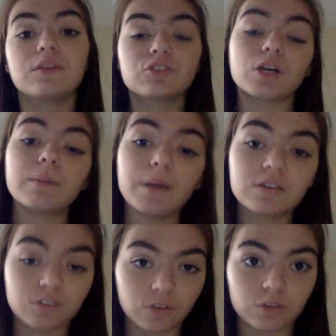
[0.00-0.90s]

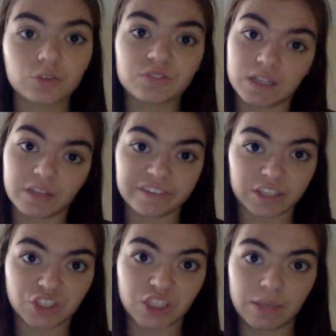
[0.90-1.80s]
Starbucks is also really,
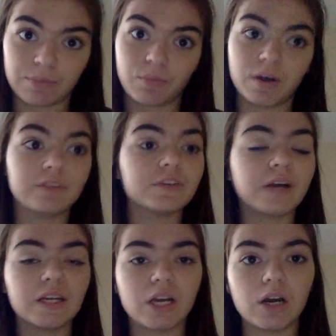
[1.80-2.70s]
really cheap. Whenever
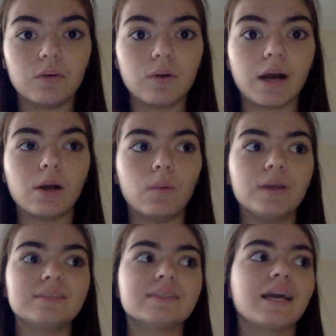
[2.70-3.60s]
I go, I
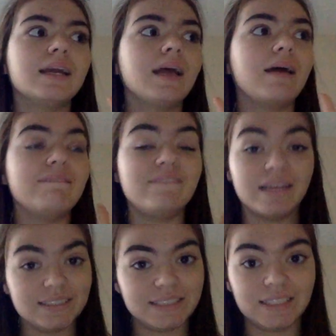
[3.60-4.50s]
always get a
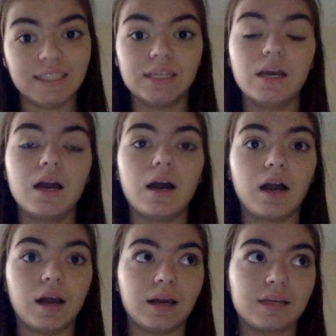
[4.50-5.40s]
venti
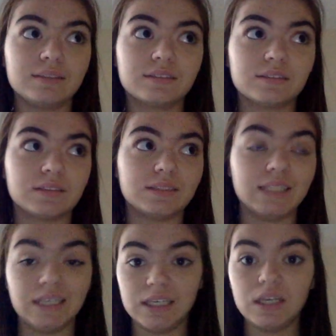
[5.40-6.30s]
iced
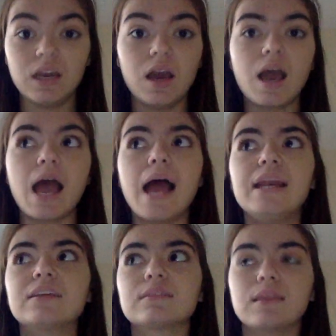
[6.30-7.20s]
tea and
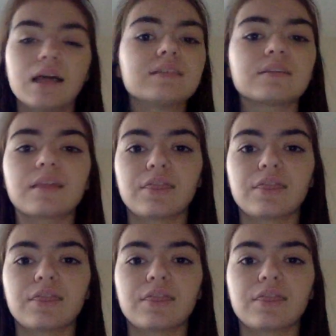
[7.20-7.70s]
it's less than